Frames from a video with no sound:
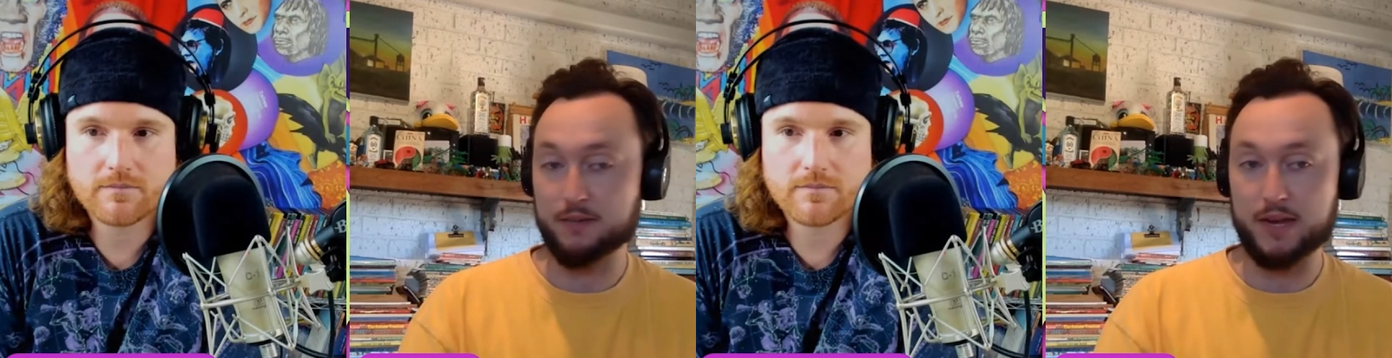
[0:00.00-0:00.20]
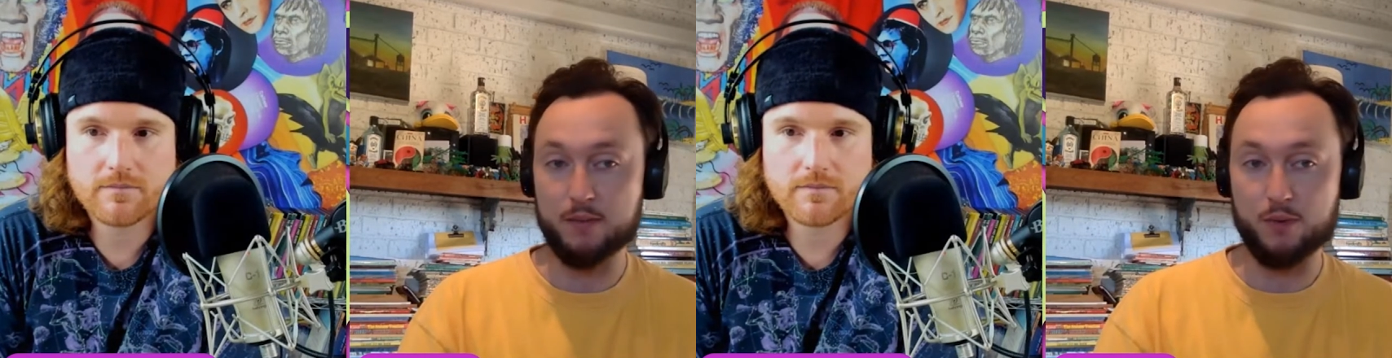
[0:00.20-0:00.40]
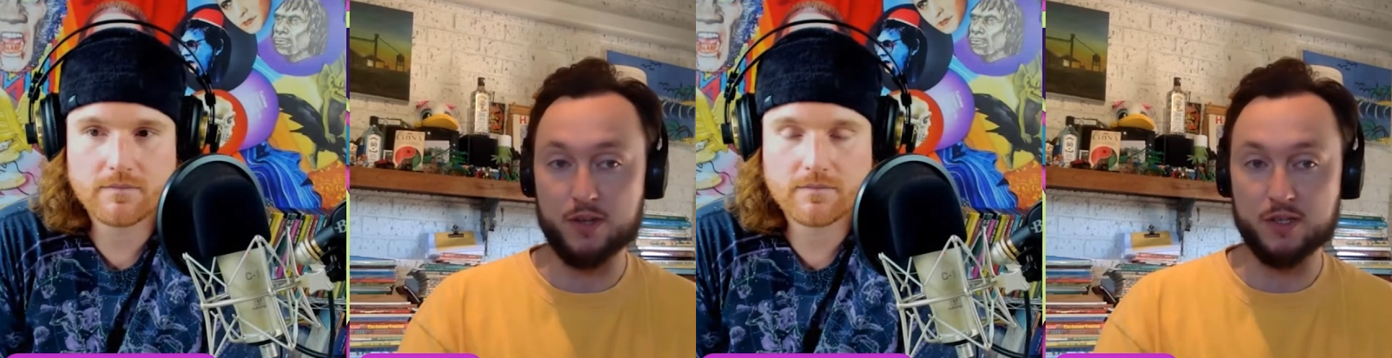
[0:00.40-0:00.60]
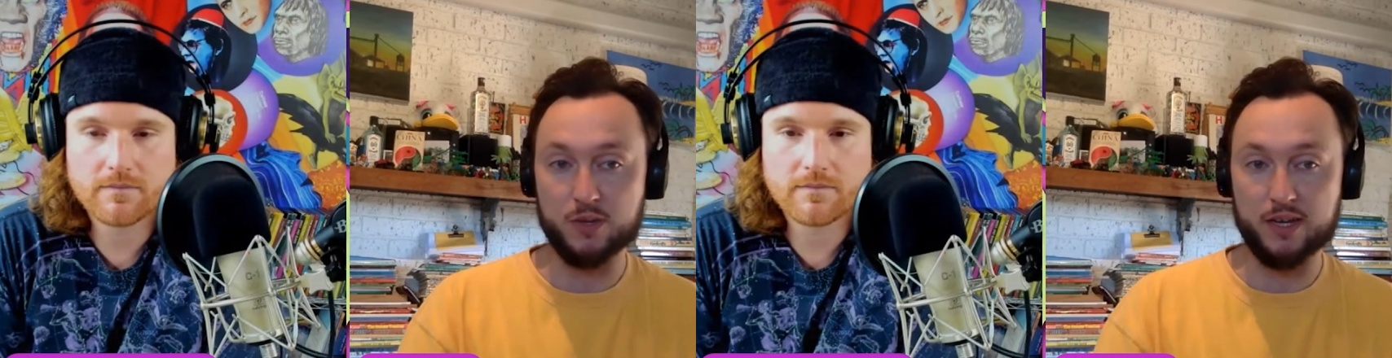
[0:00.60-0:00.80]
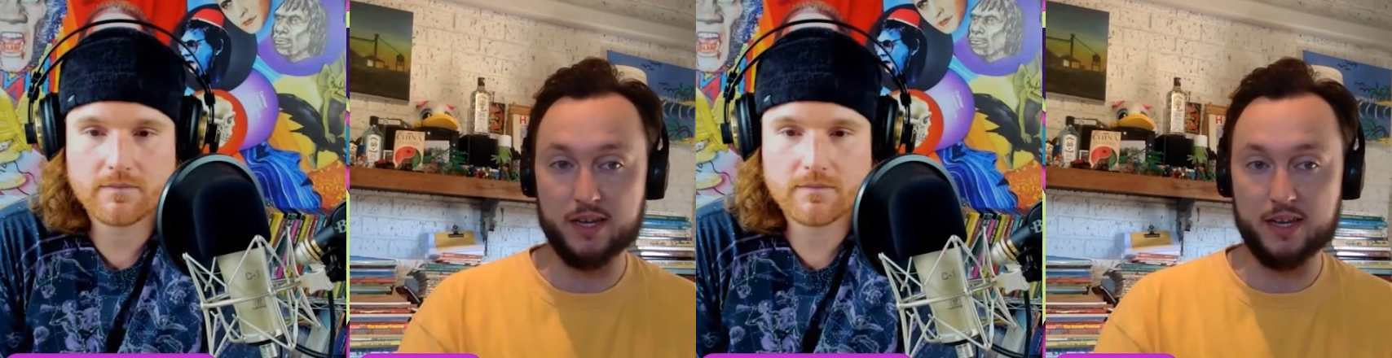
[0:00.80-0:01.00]
Speaker 1: in, in
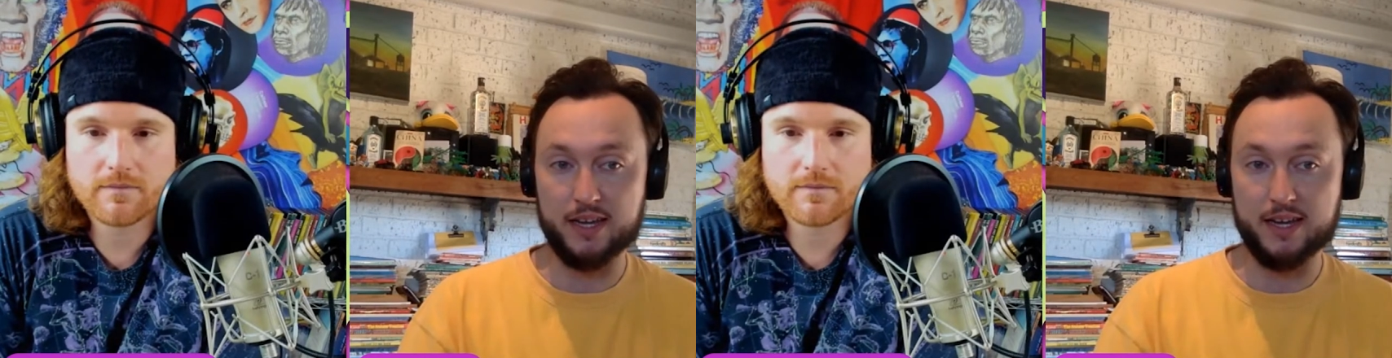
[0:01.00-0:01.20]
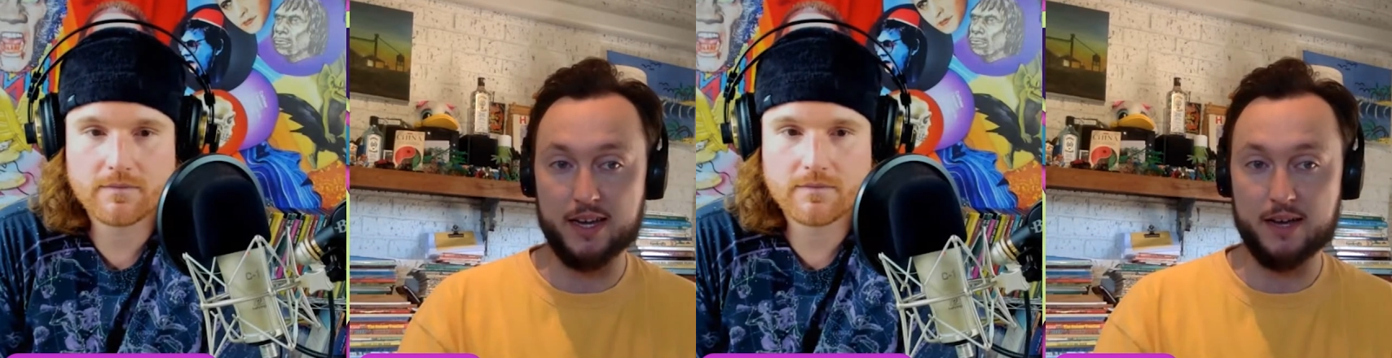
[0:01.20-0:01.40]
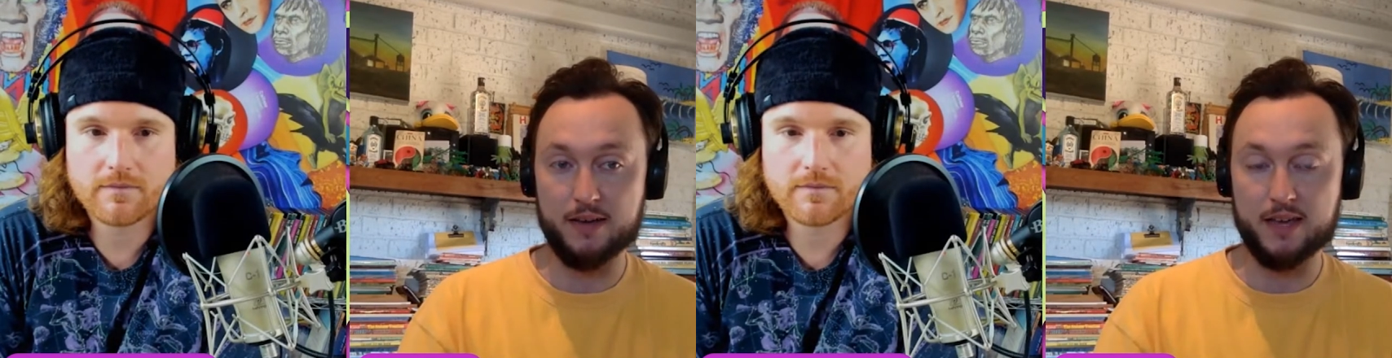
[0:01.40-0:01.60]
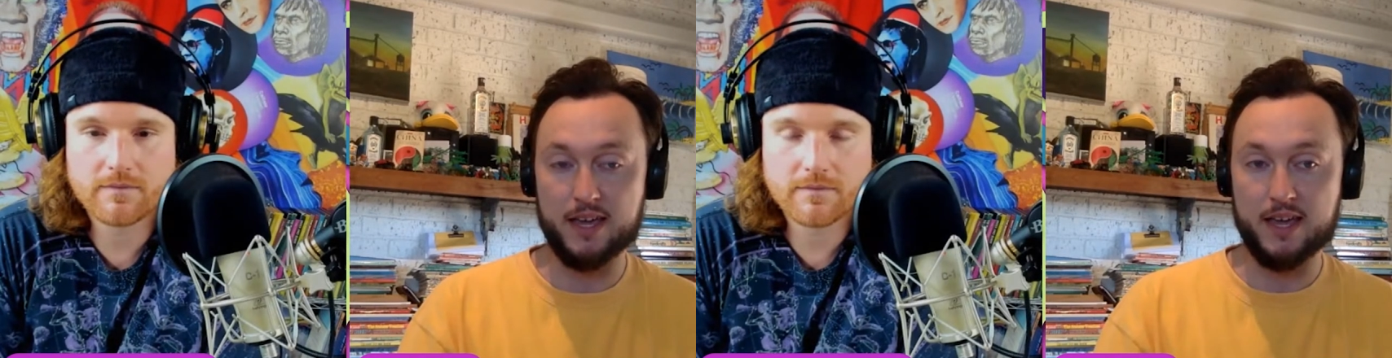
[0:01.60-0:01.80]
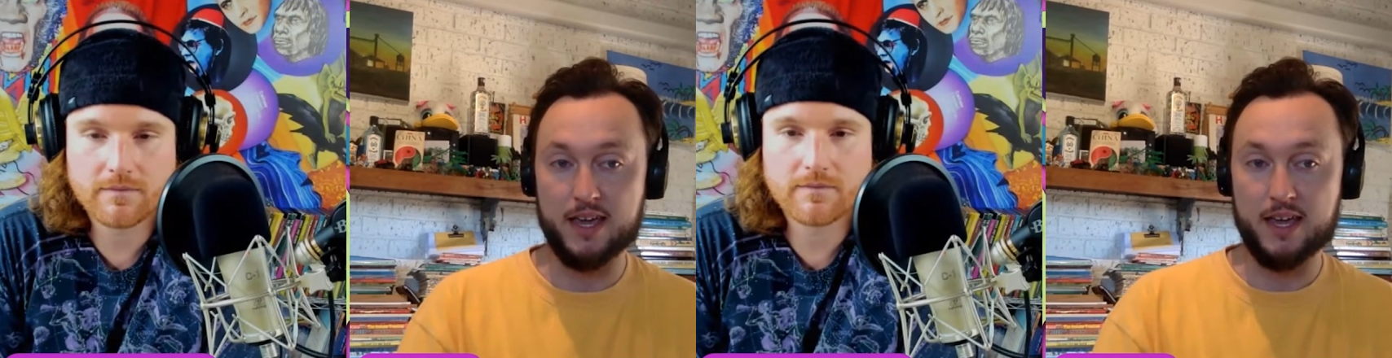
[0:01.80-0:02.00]
Brunswick, in, uh,
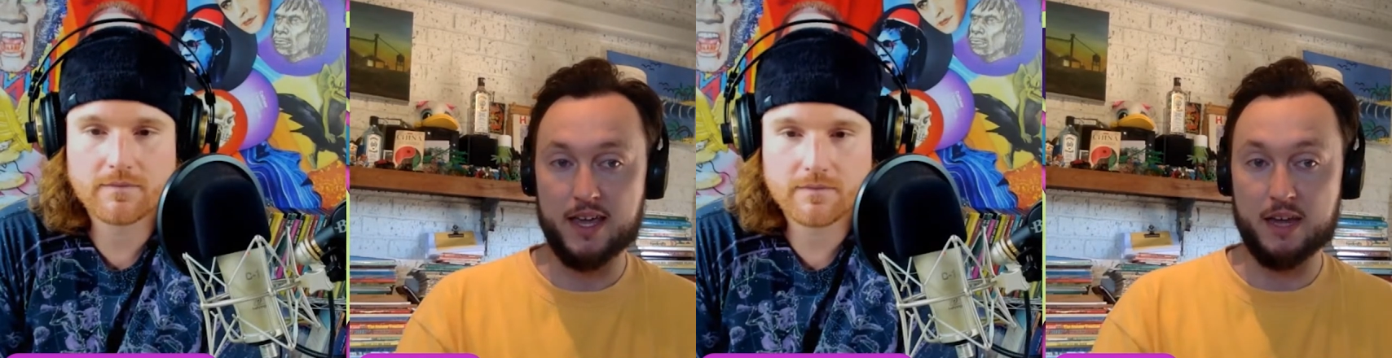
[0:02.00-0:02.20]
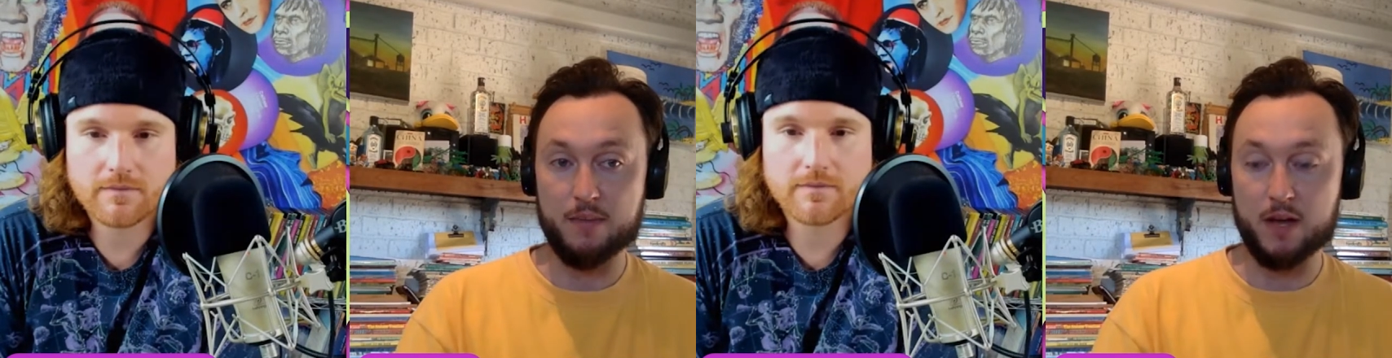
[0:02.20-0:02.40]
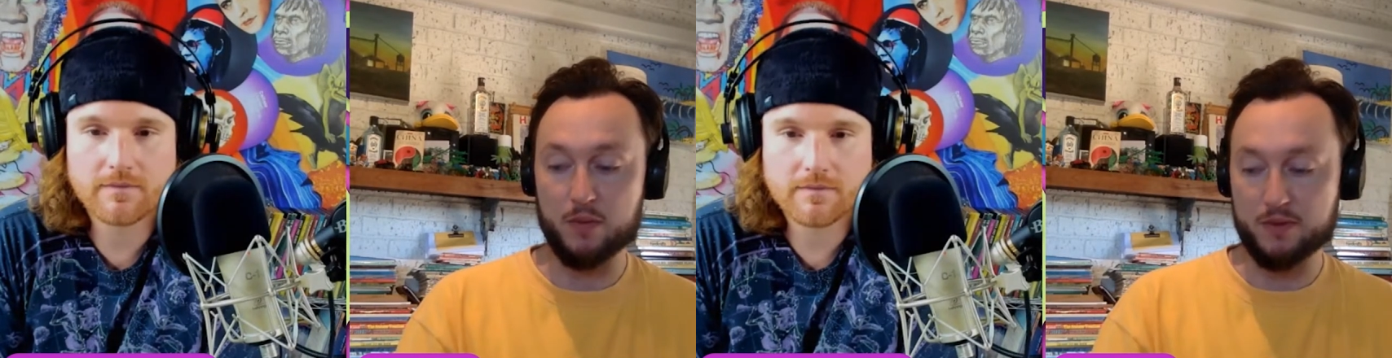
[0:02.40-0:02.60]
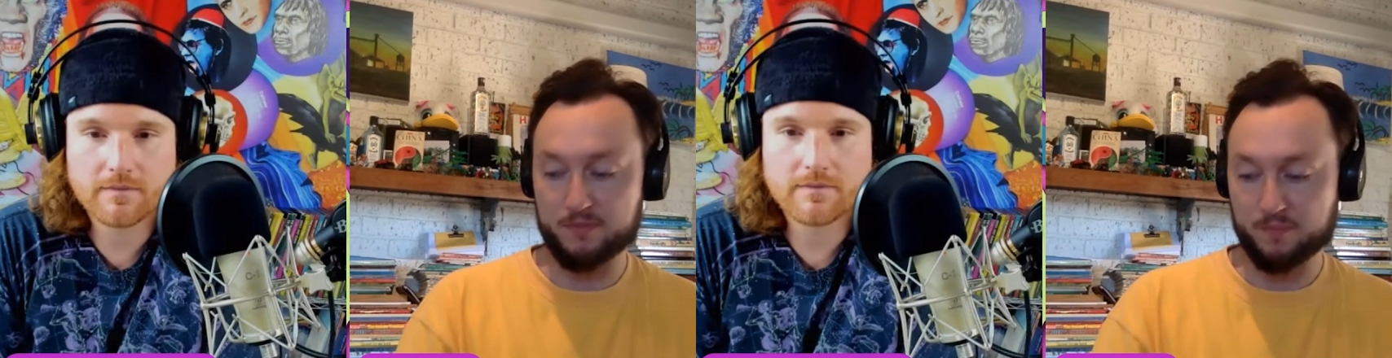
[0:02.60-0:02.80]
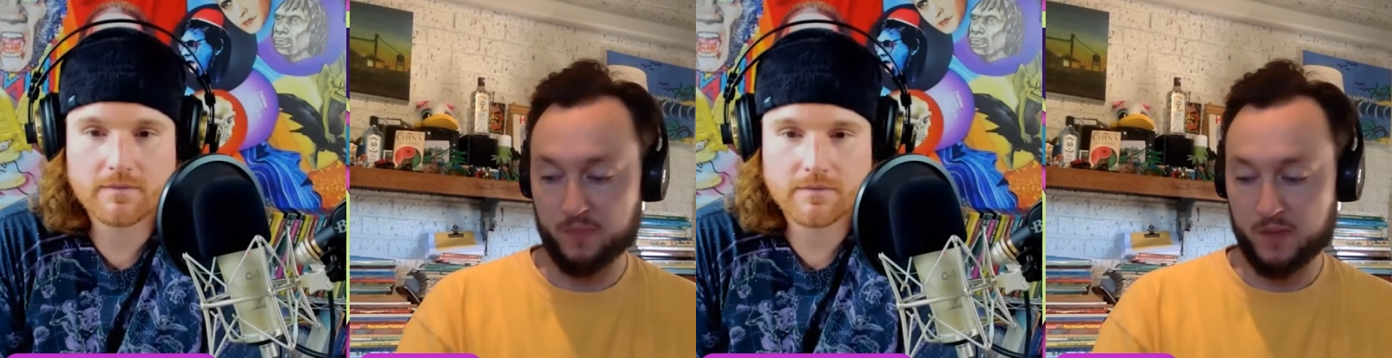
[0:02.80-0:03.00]
in
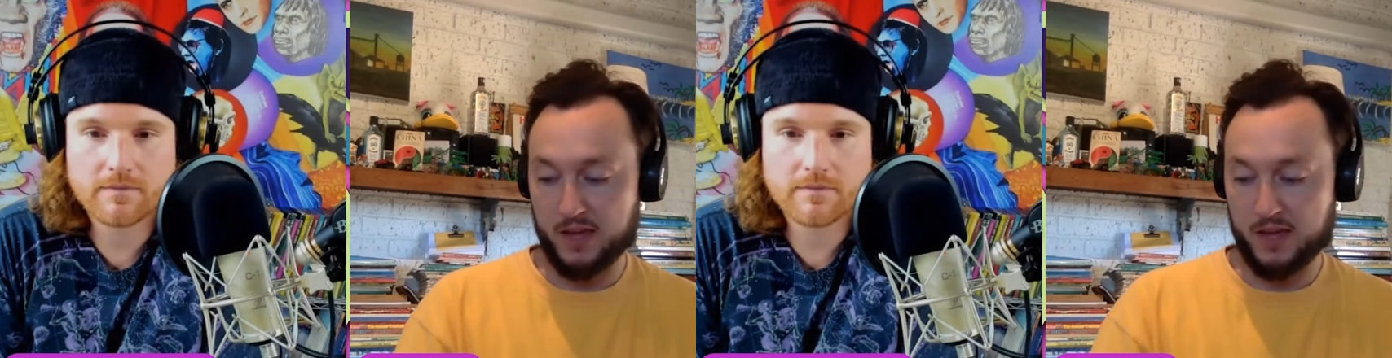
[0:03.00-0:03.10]
Melbourne.